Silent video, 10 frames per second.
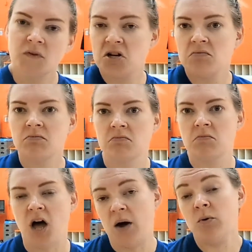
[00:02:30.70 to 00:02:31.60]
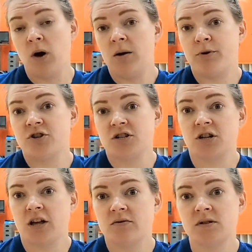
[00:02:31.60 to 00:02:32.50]
You know, I would want to purchase
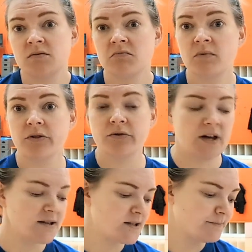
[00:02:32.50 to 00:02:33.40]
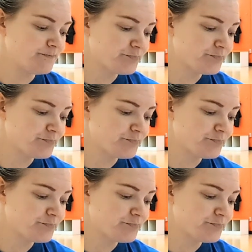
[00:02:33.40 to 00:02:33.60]
clothes through this.